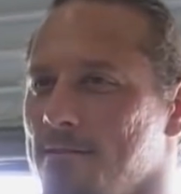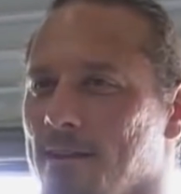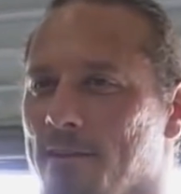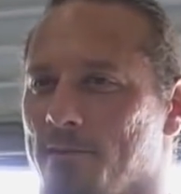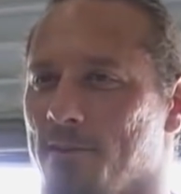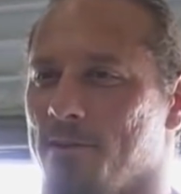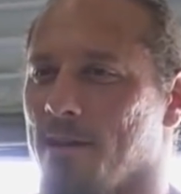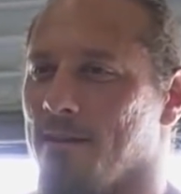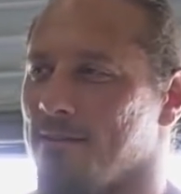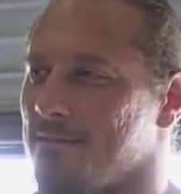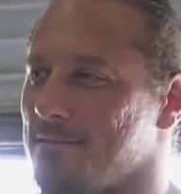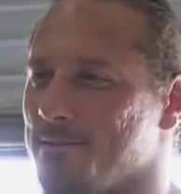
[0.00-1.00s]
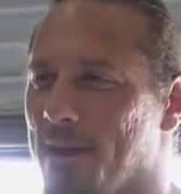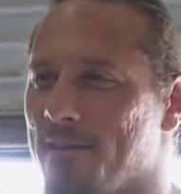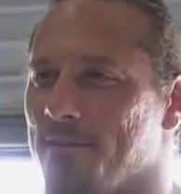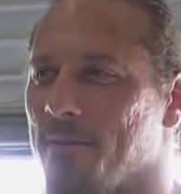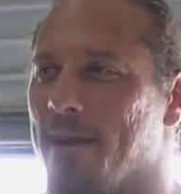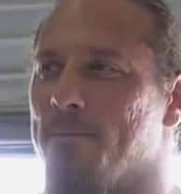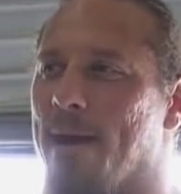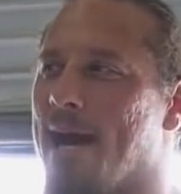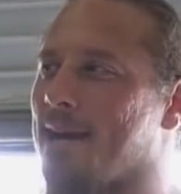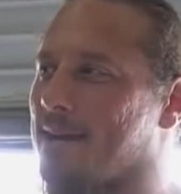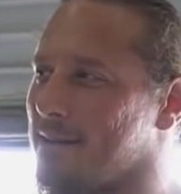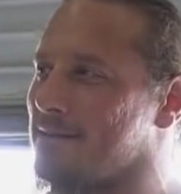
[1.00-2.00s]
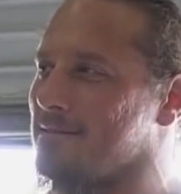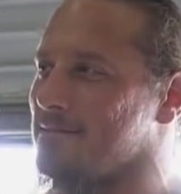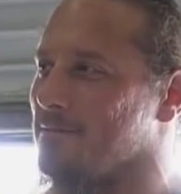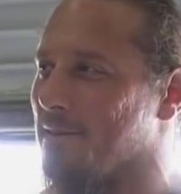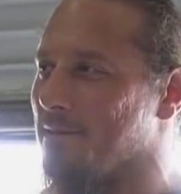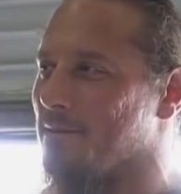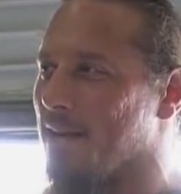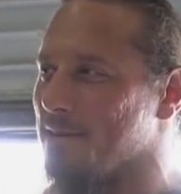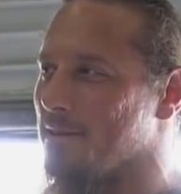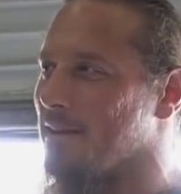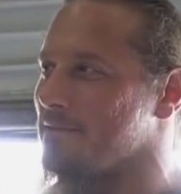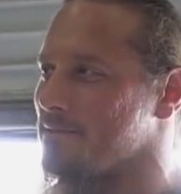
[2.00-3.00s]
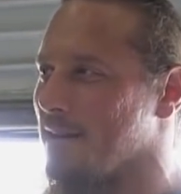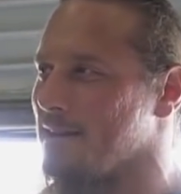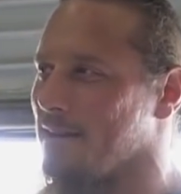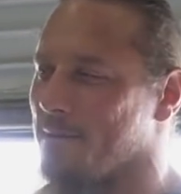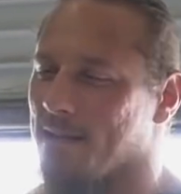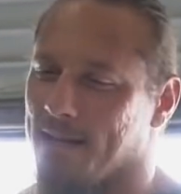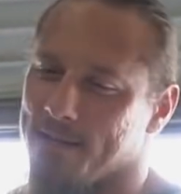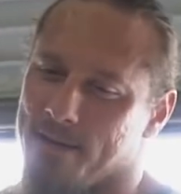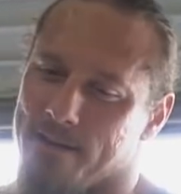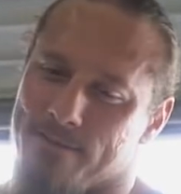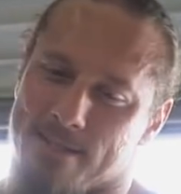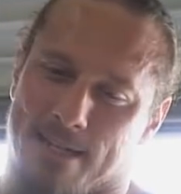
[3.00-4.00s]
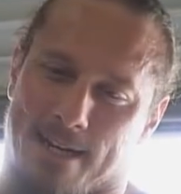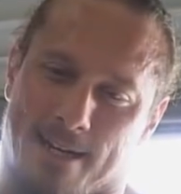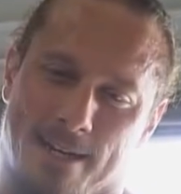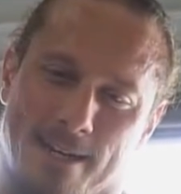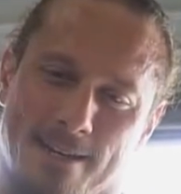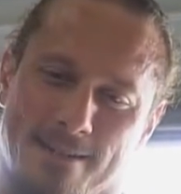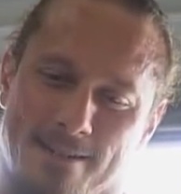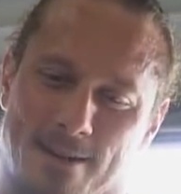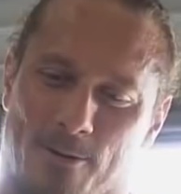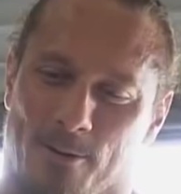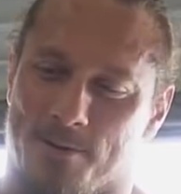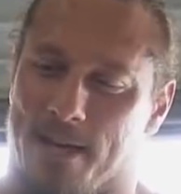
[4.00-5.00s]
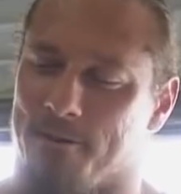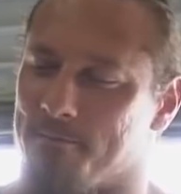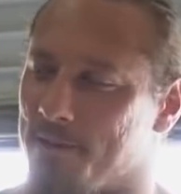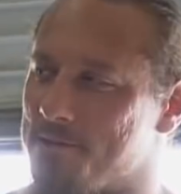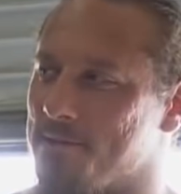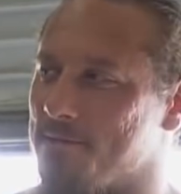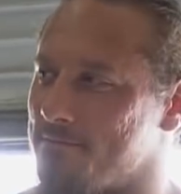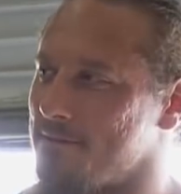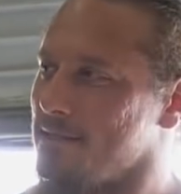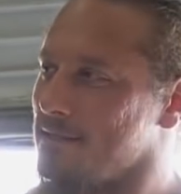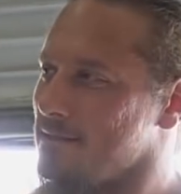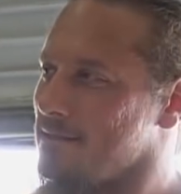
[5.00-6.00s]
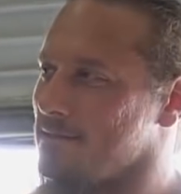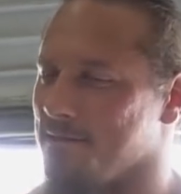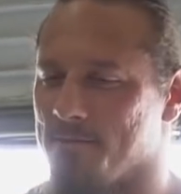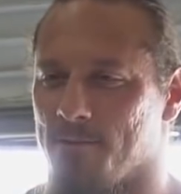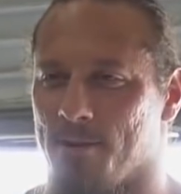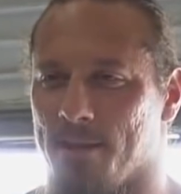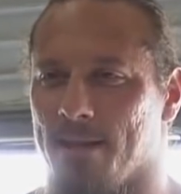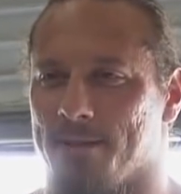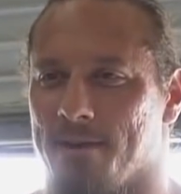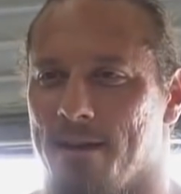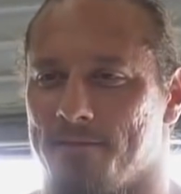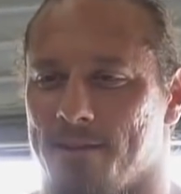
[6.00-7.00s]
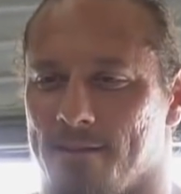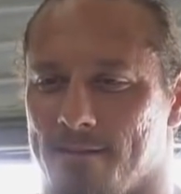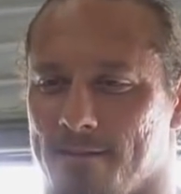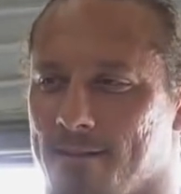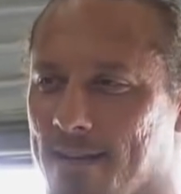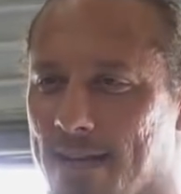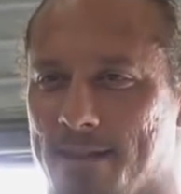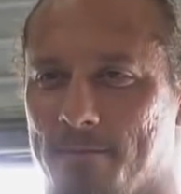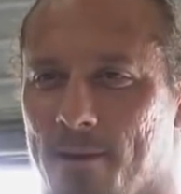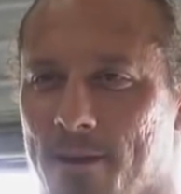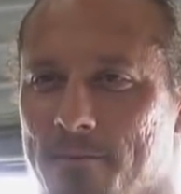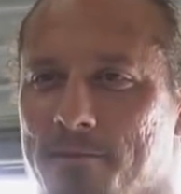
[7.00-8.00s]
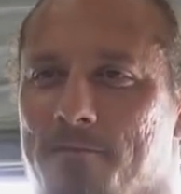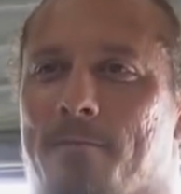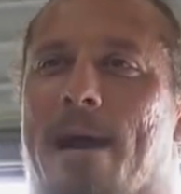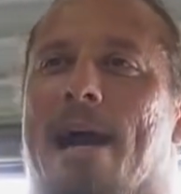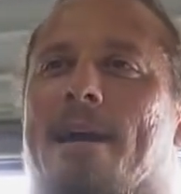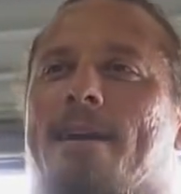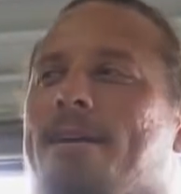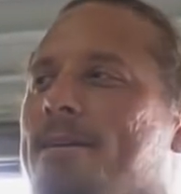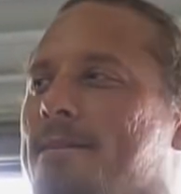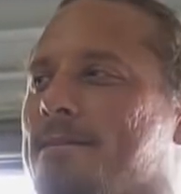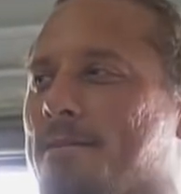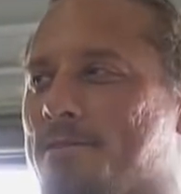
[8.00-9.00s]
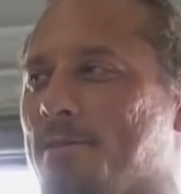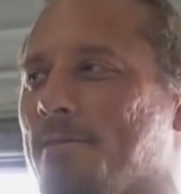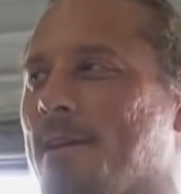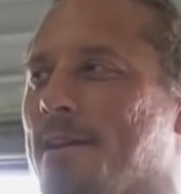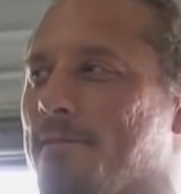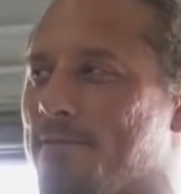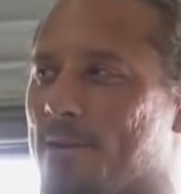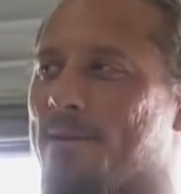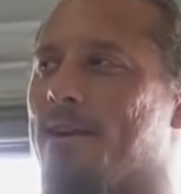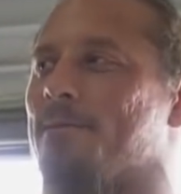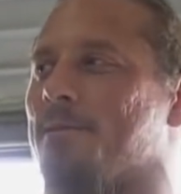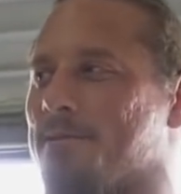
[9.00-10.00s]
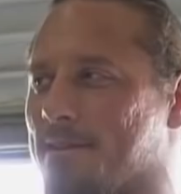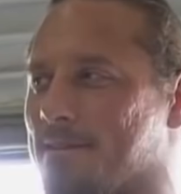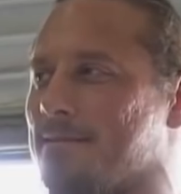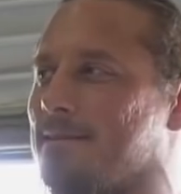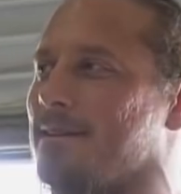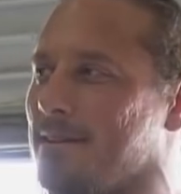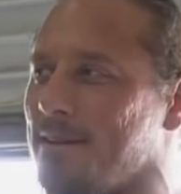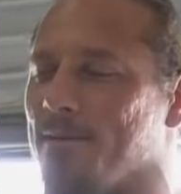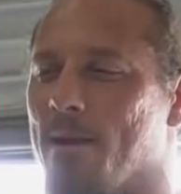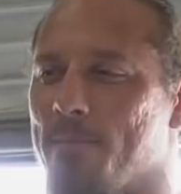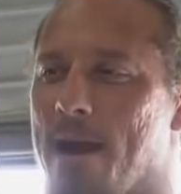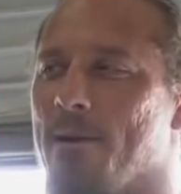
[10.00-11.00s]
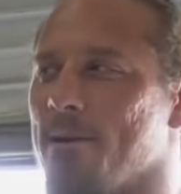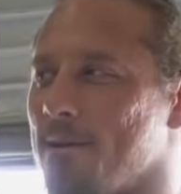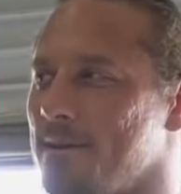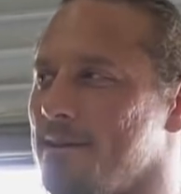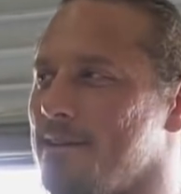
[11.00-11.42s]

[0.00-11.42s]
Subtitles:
if you can drive the weight back with your leg drive, so I think about leg drive as like a horizontal motion. So the more the leg drives can get the bar to move back, the sooner I can flare the elbows and create power.